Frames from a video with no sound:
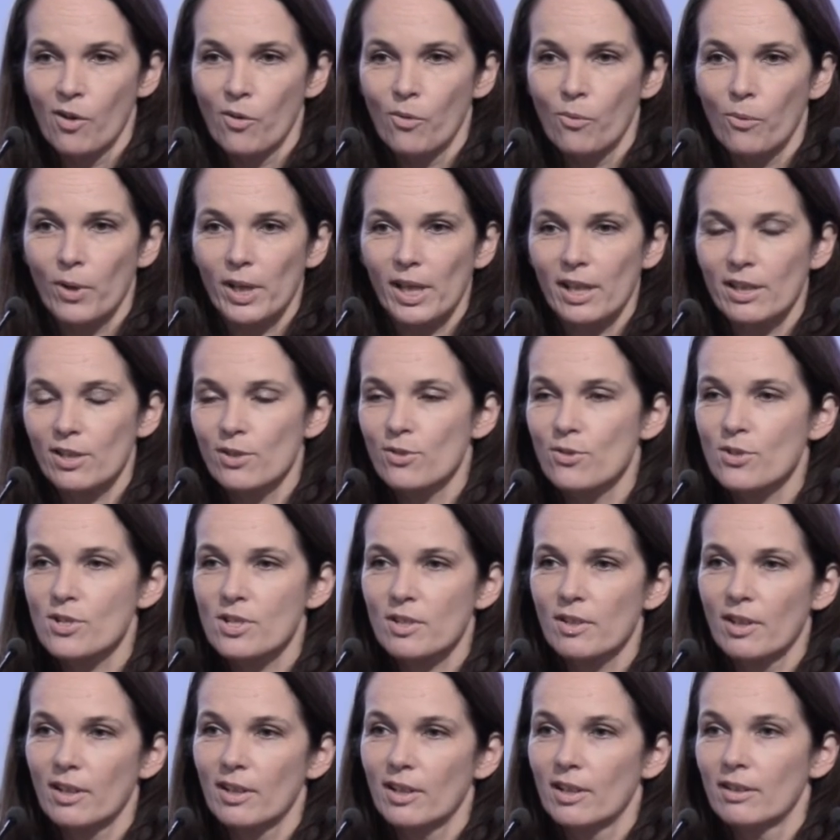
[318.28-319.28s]
When I use
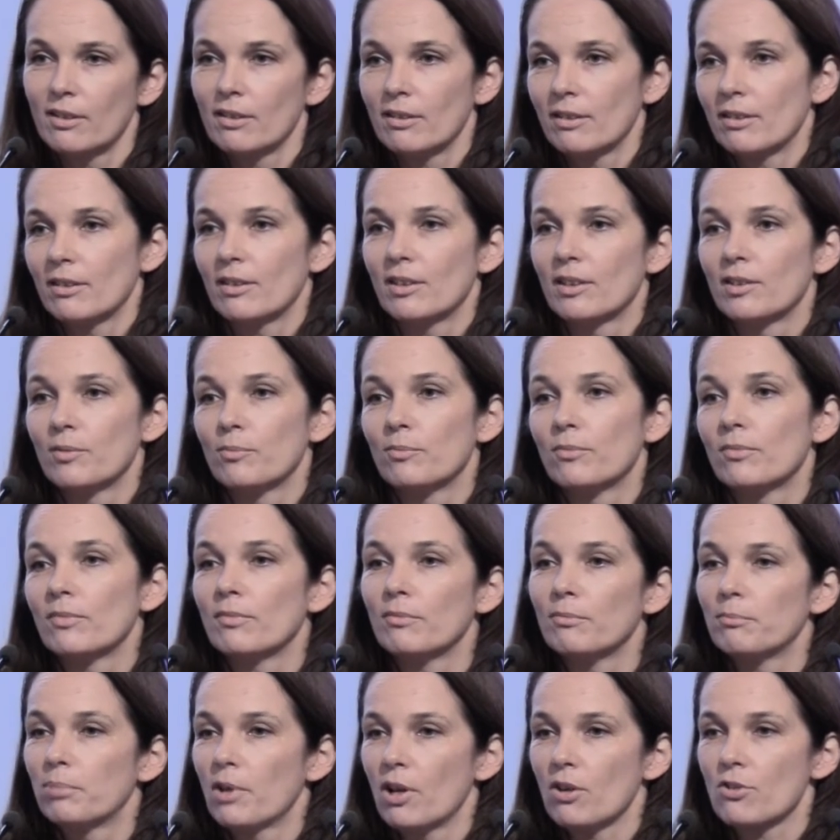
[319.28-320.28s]

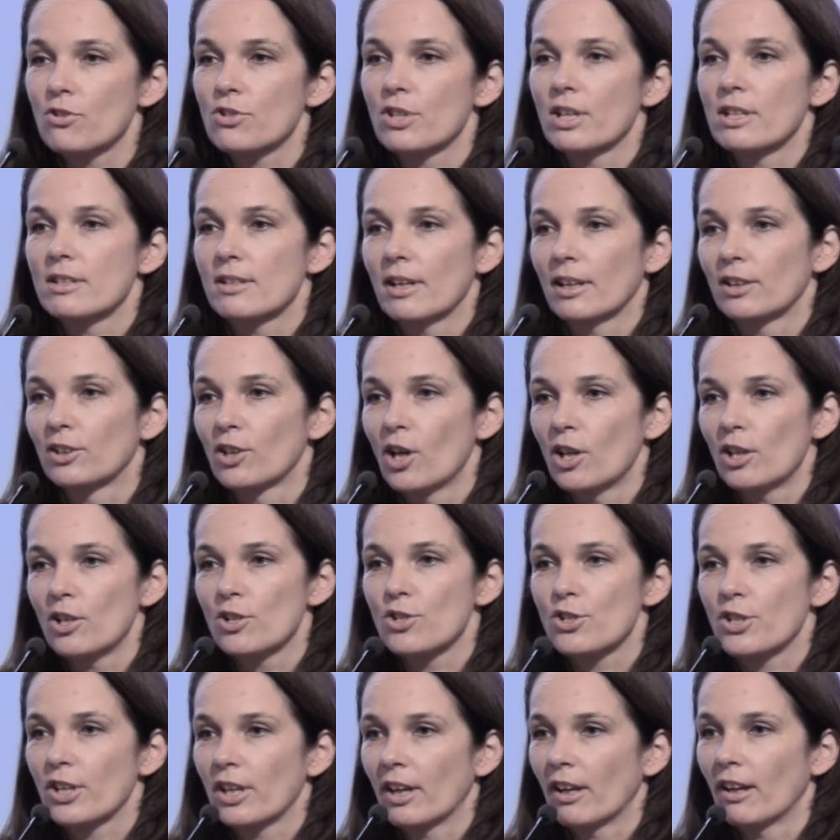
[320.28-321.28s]
blockchain
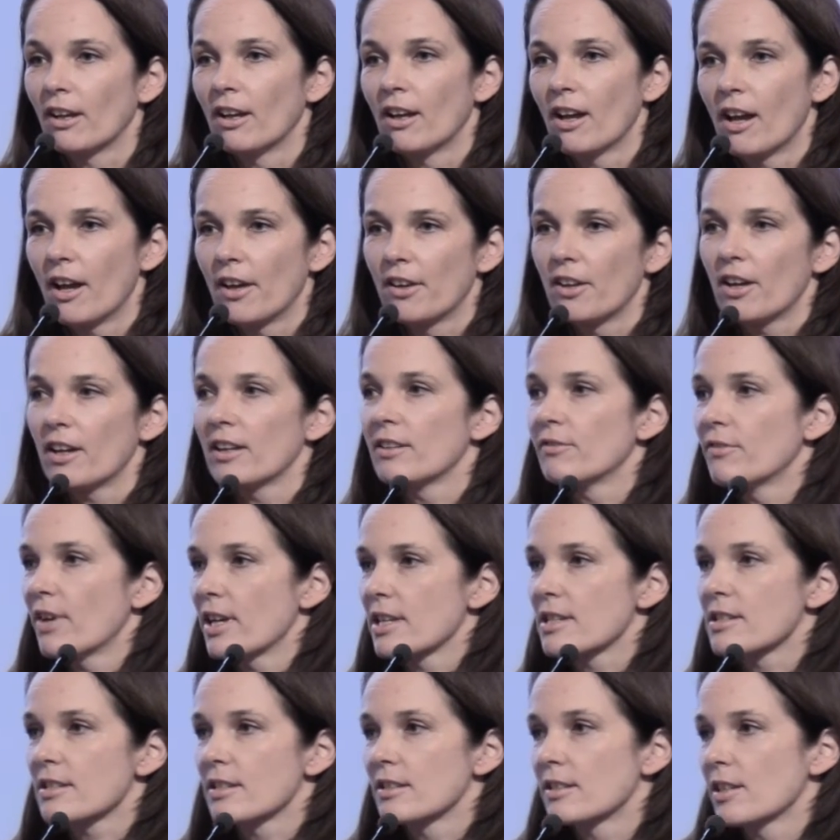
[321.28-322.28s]
technology and I
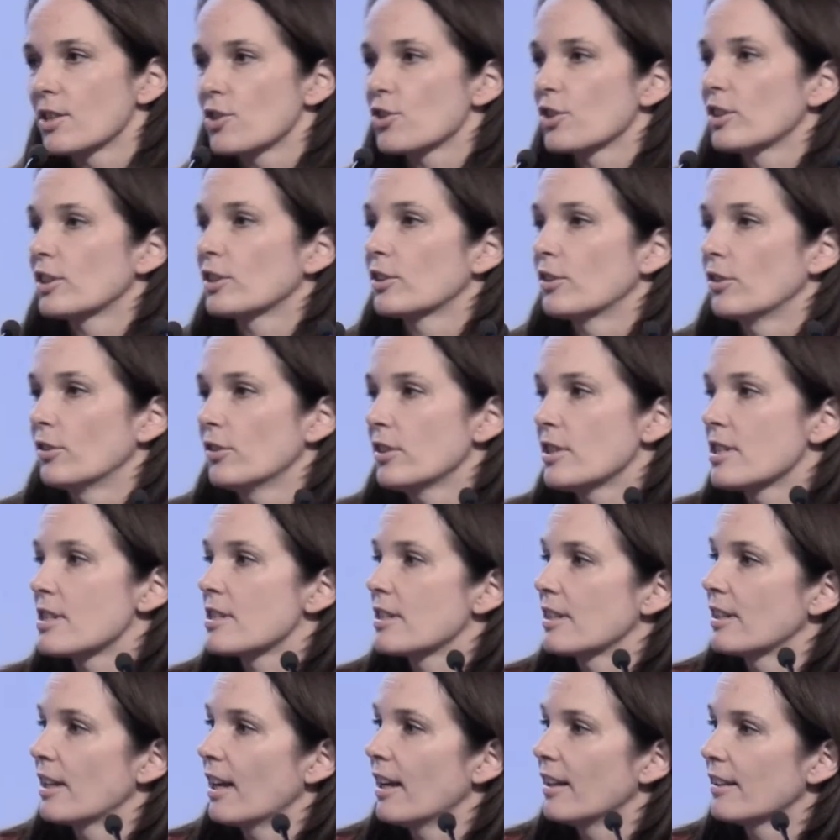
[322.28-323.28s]
invest in digital
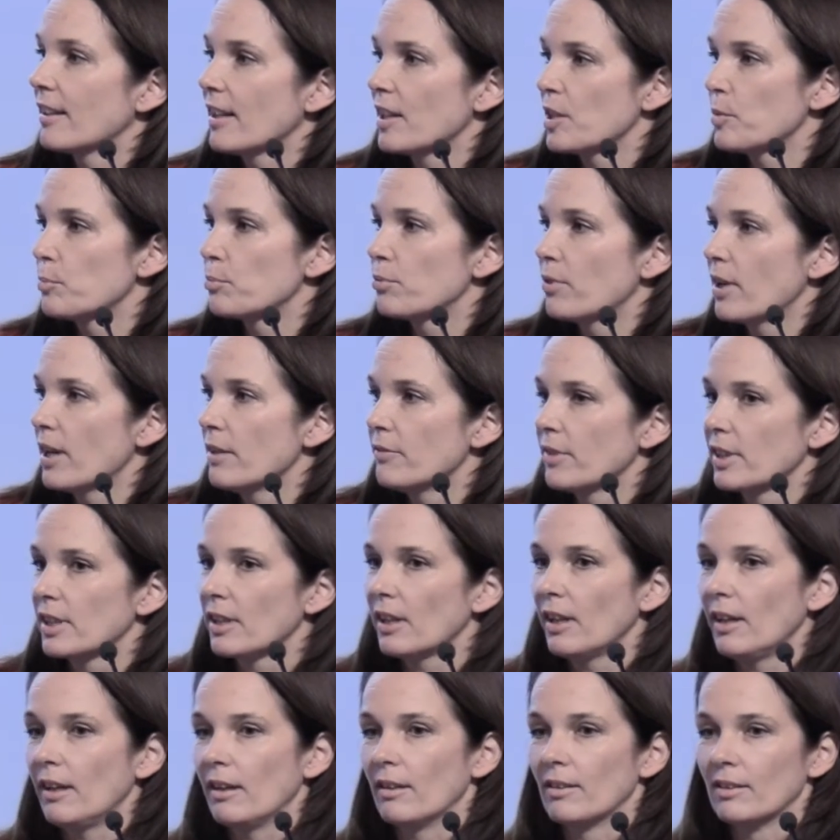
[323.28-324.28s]
currency, I get a private
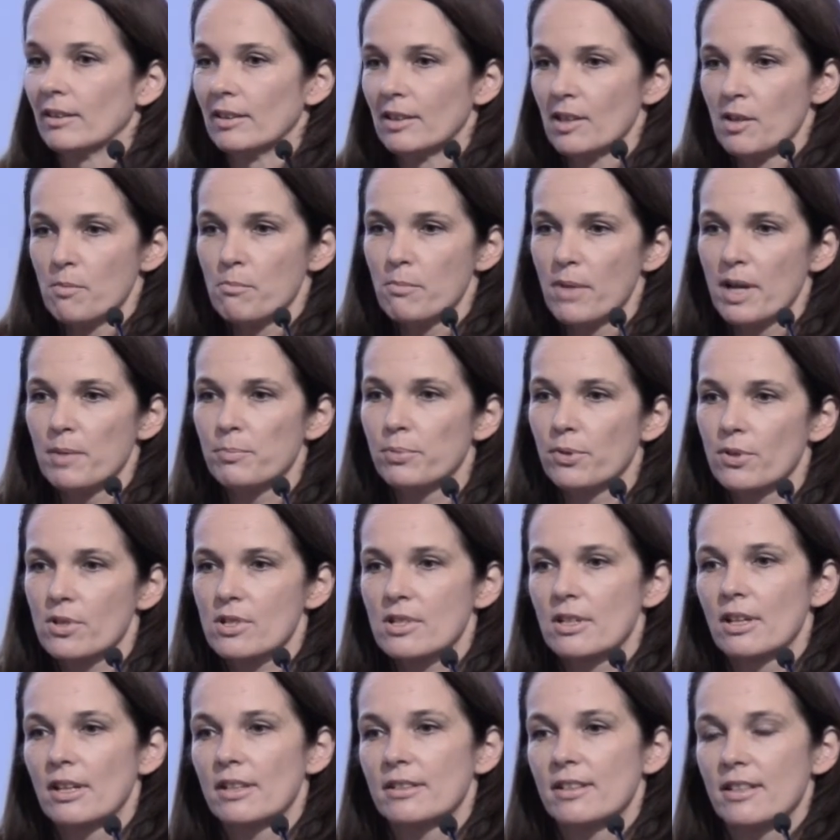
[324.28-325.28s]
key, my
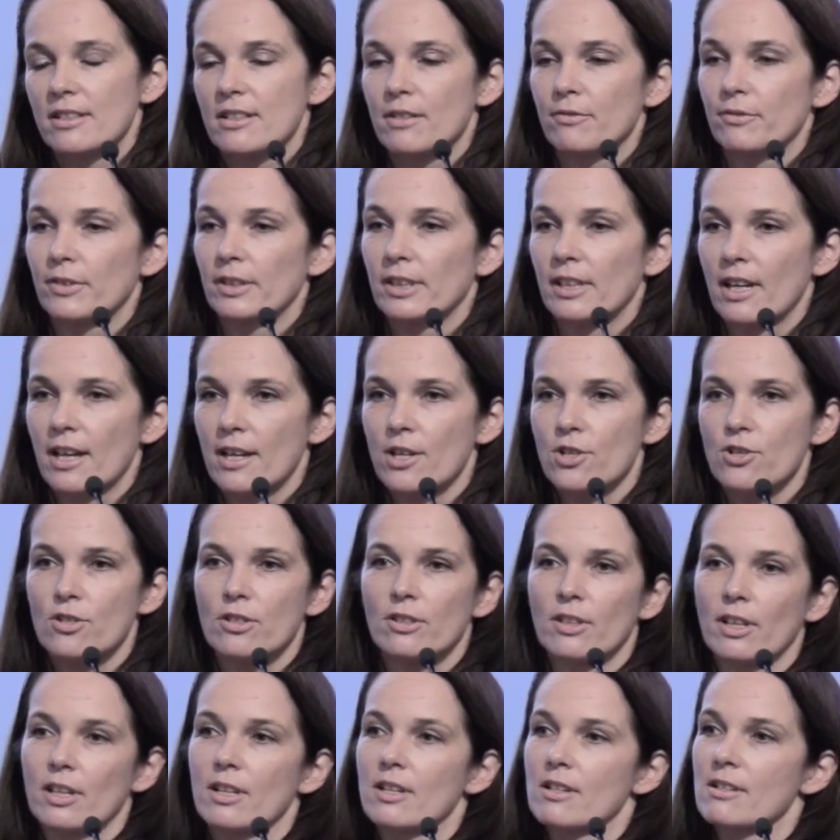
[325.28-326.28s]
personal identification
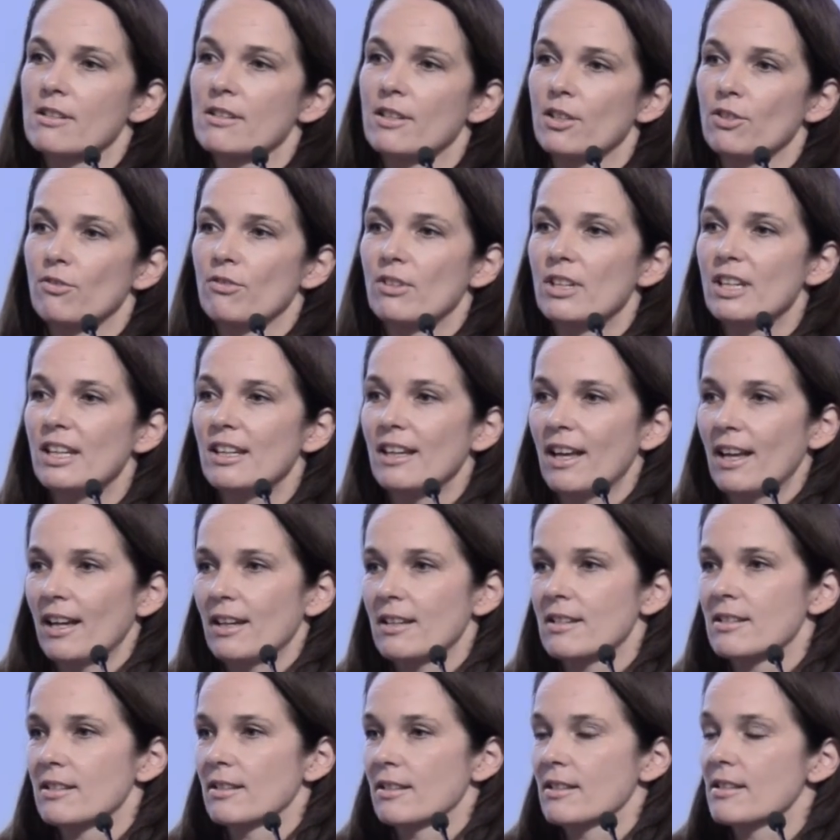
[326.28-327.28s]
that is the unique
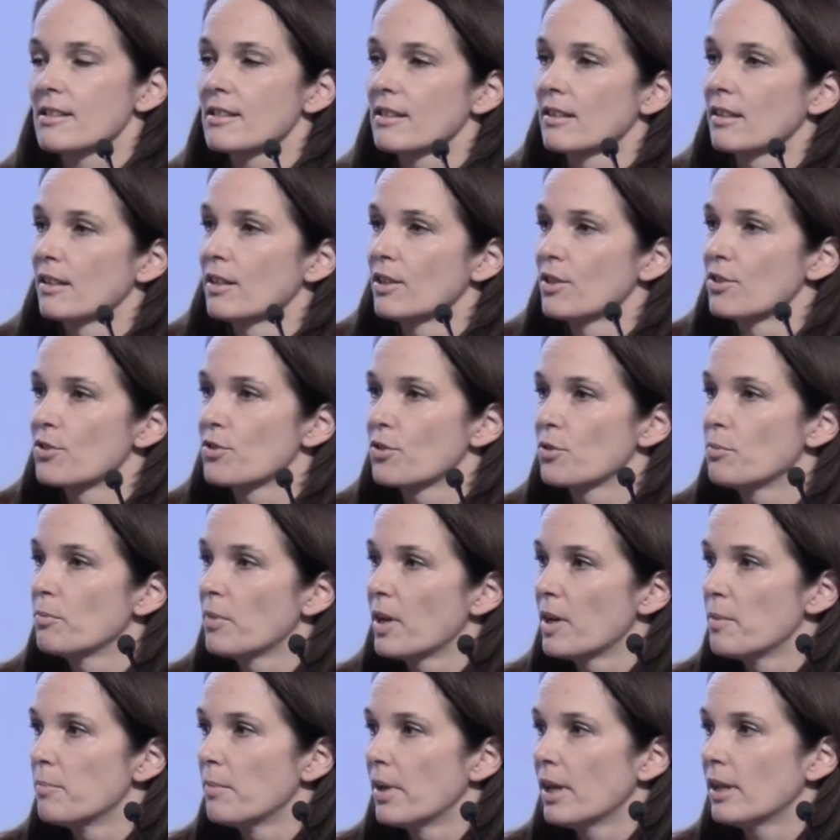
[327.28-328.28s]
access to
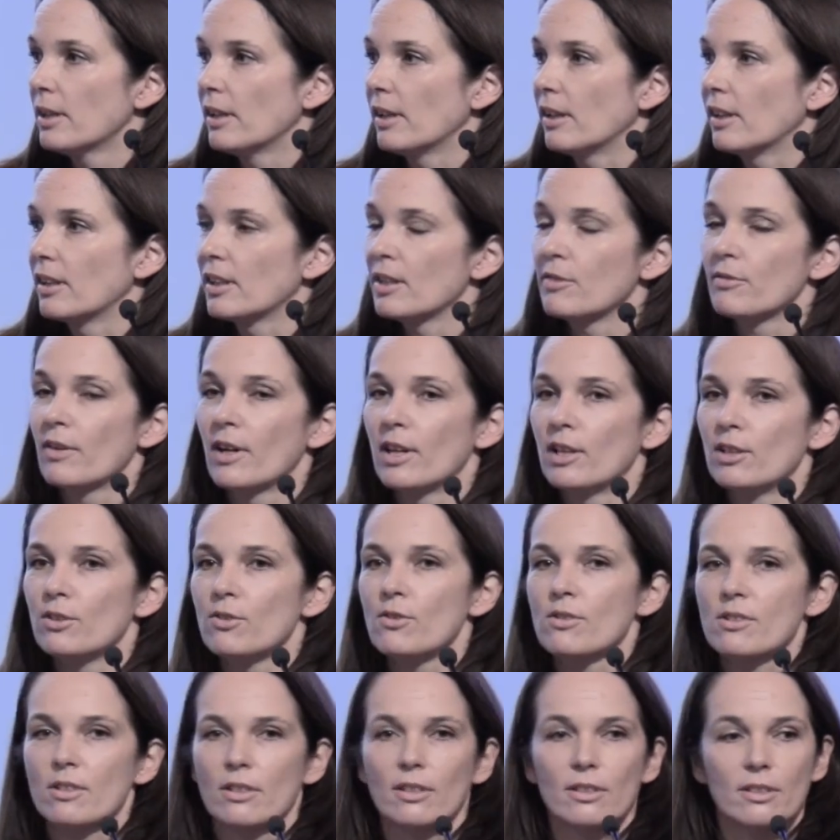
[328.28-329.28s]
my money. And if I
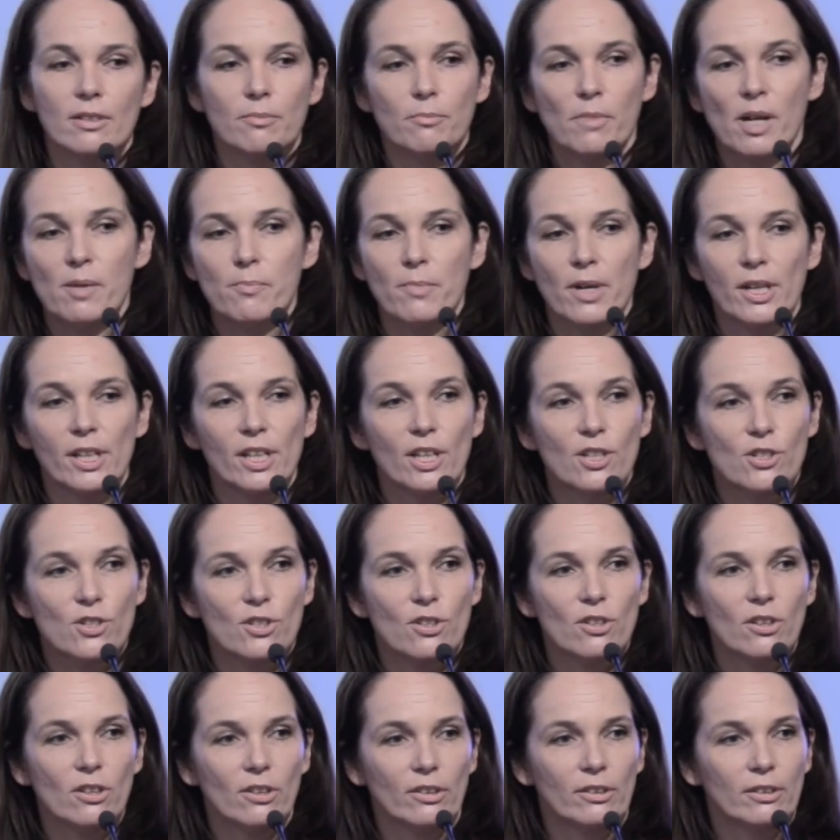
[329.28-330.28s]
lose it, my money is
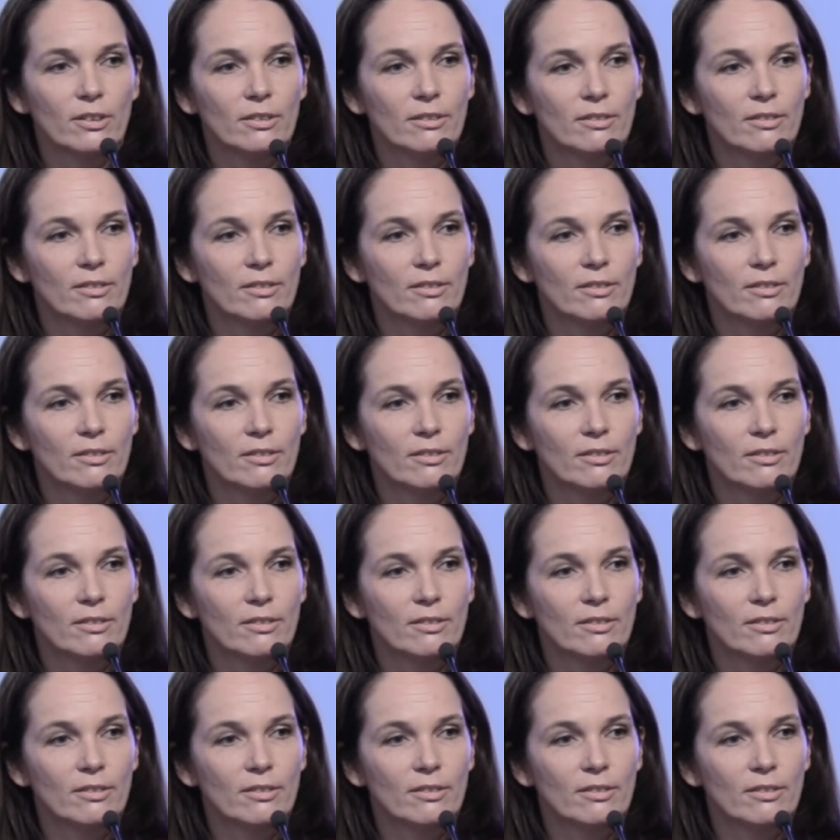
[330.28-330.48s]
gone.